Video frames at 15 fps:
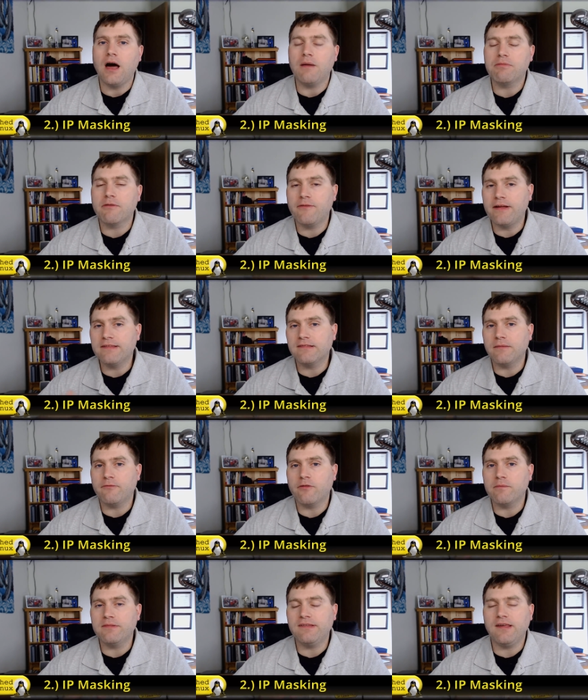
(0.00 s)
them
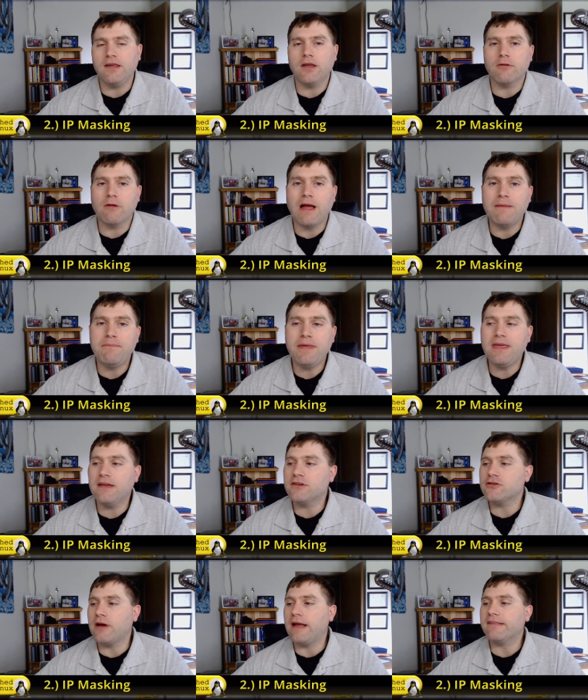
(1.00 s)
from seeing your IP
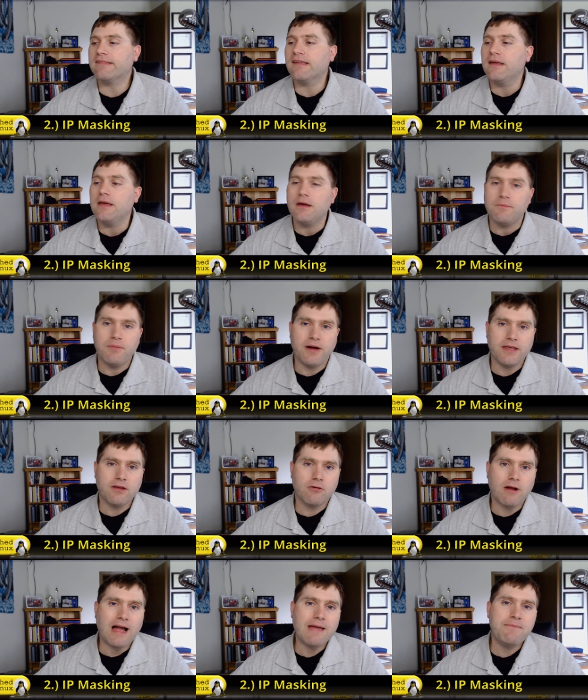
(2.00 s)
address. But
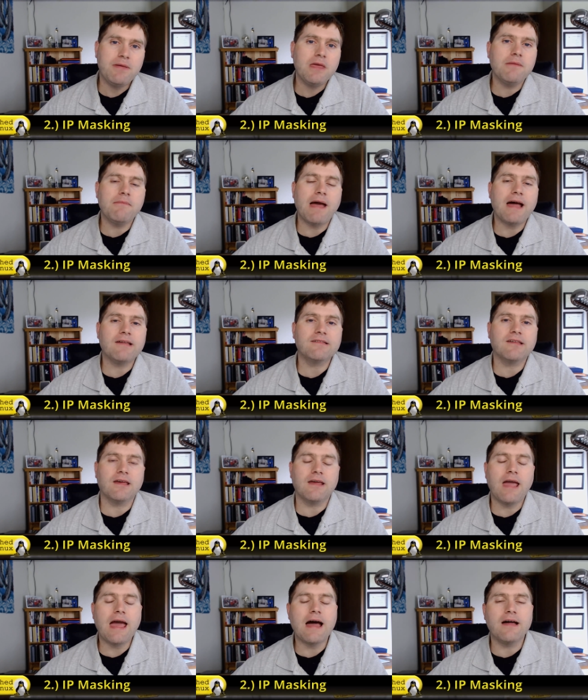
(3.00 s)
your IP
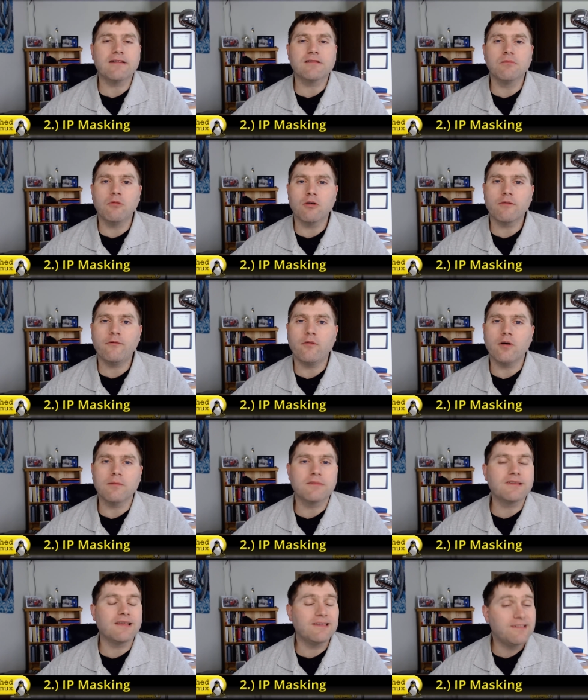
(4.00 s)
masking has more
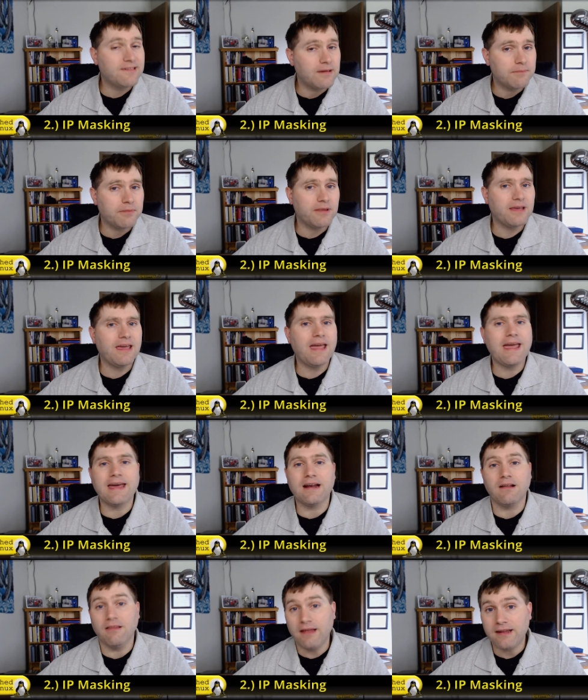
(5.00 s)
forms than simply
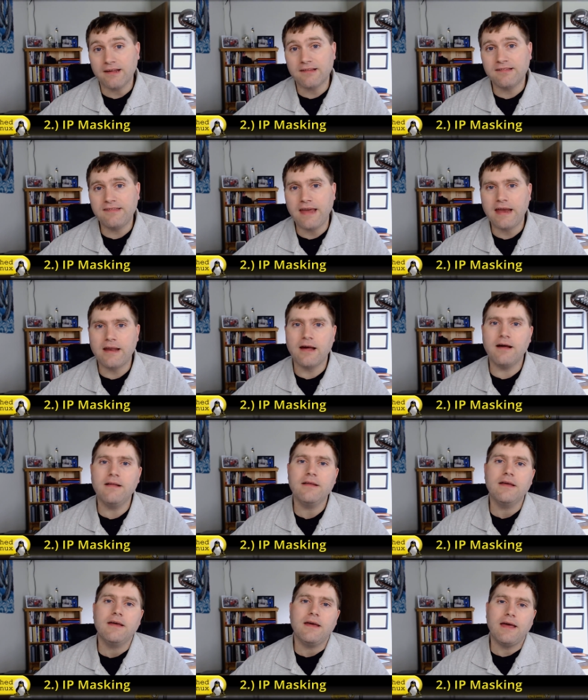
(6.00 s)
analytics data.
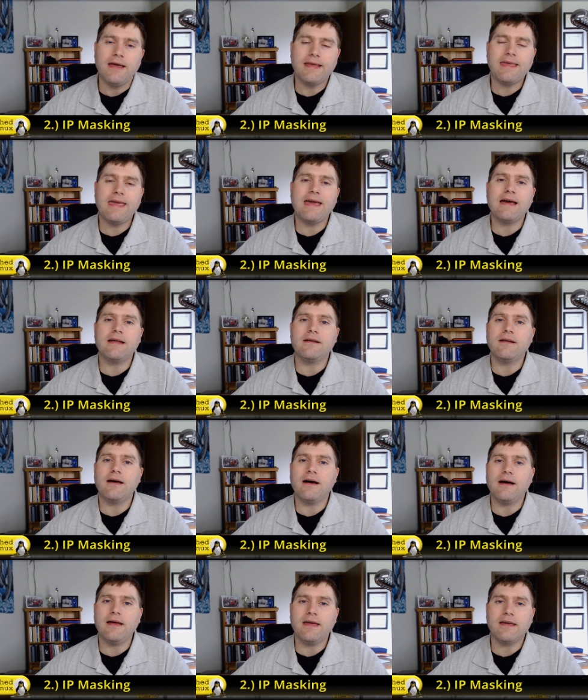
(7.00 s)
It can
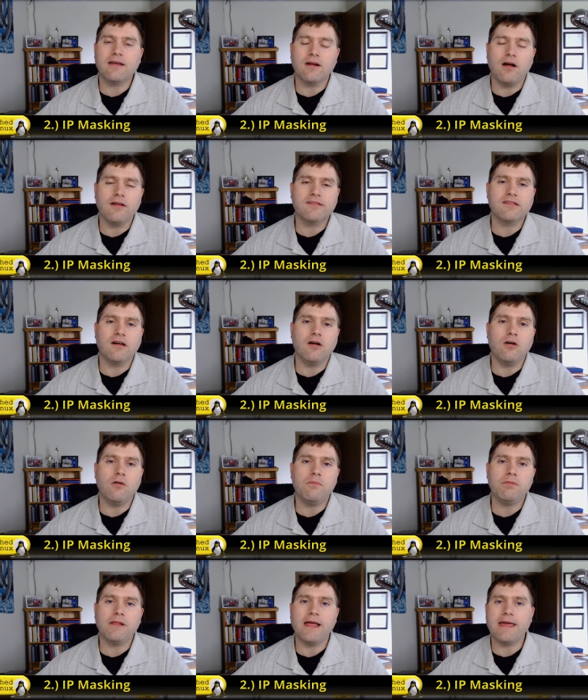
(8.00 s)

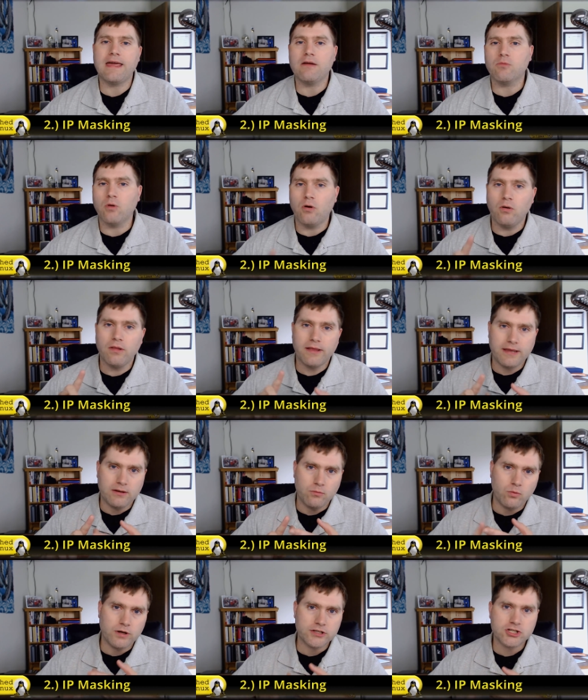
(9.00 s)
also play a role
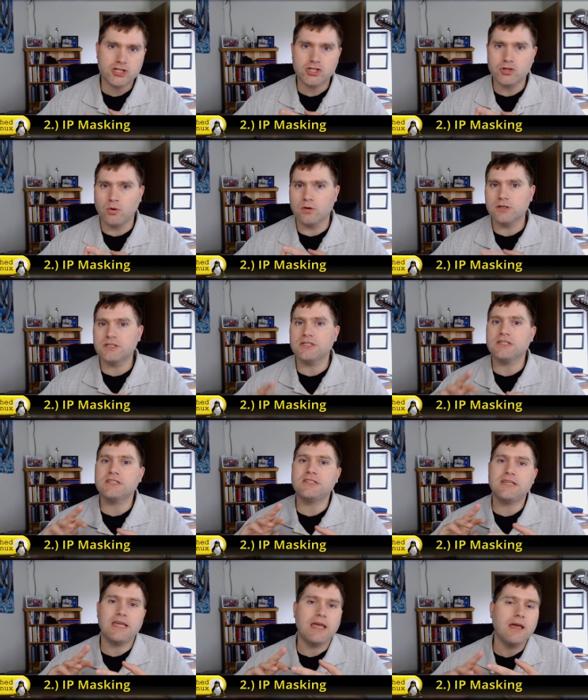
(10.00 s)
in which stores you
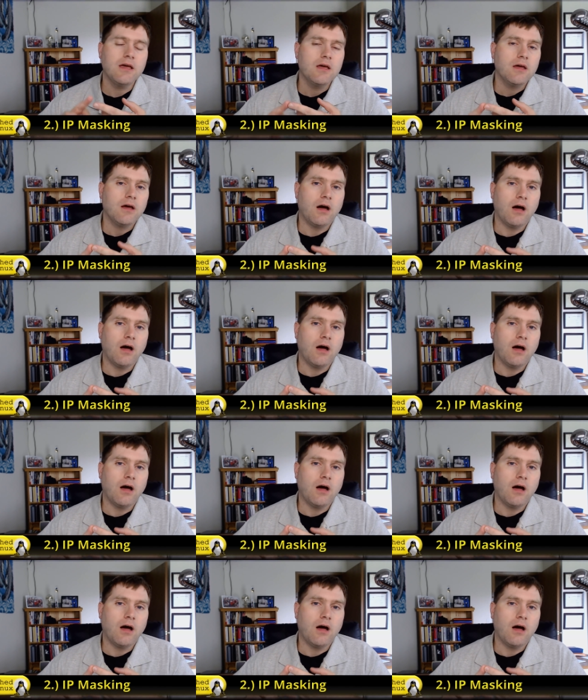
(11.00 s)
see,